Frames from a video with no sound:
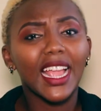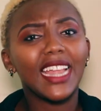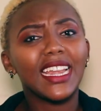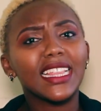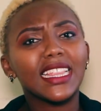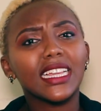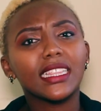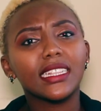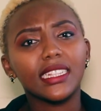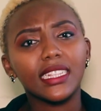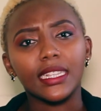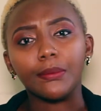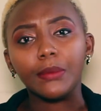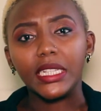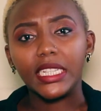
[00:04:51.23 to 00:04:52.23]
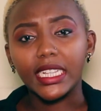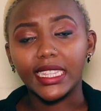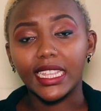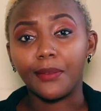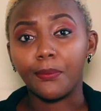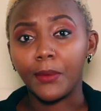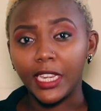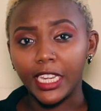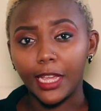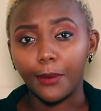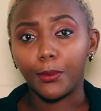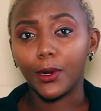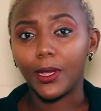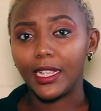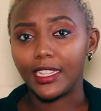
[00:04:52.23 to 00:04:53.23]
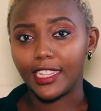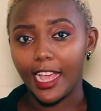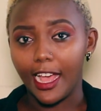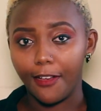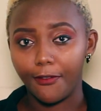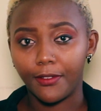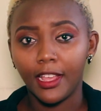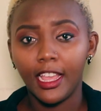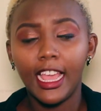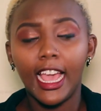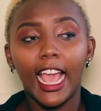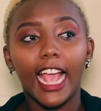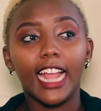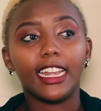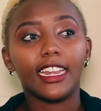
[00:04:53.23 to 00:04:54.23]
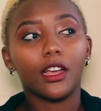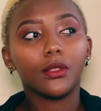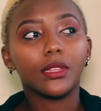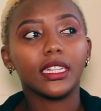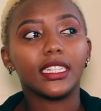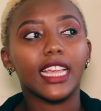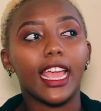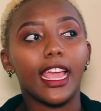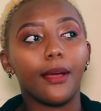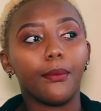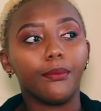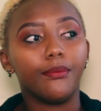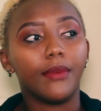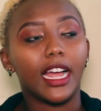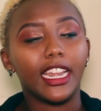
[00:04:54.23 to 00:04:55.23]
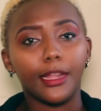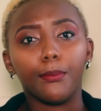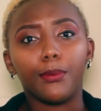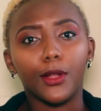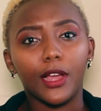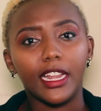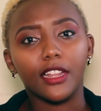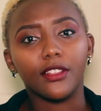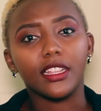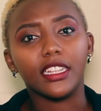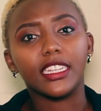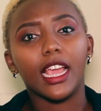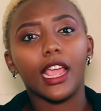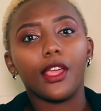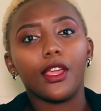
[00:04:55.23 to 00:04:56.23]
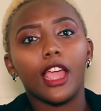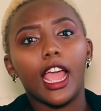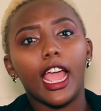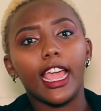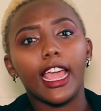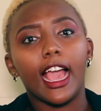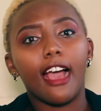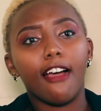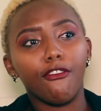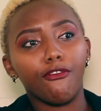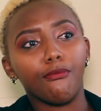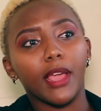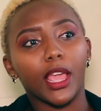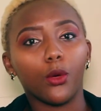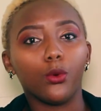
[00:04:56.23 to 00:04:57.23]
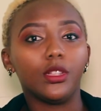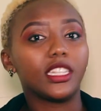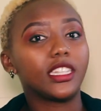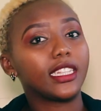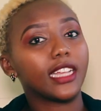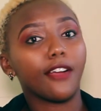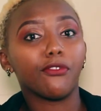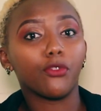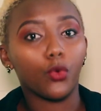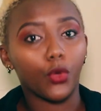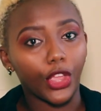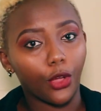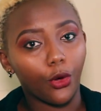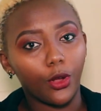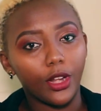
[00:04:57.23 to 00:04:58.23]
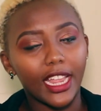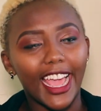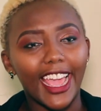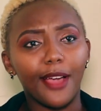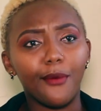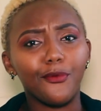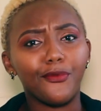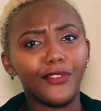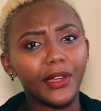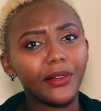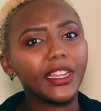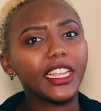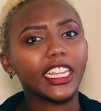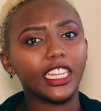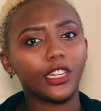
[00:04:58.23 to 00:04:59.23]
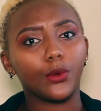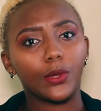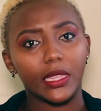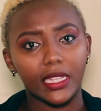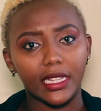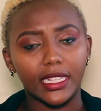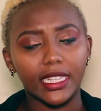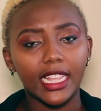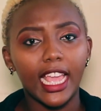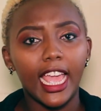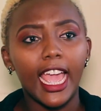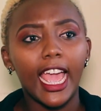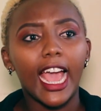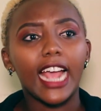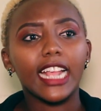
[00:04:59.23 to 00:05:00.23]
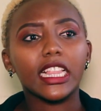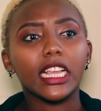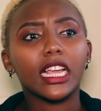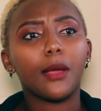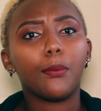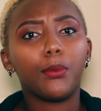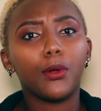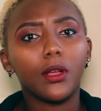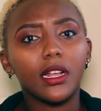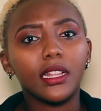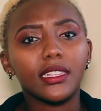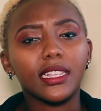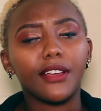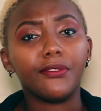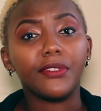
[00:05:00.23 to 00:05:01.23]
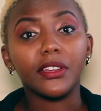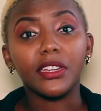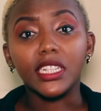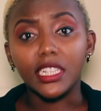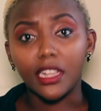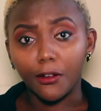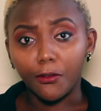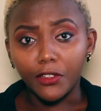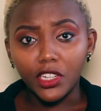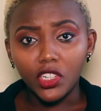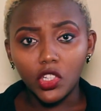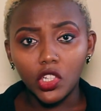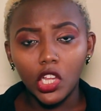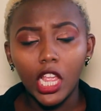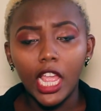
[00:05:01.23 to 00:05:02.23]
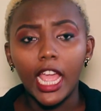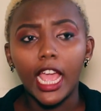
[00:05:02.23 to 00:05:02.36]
And I think this is a mistake that many employers have. And now that I am an employer, now that I, I have my own stuff going on, I am very keen on this. I think employers are very selfish.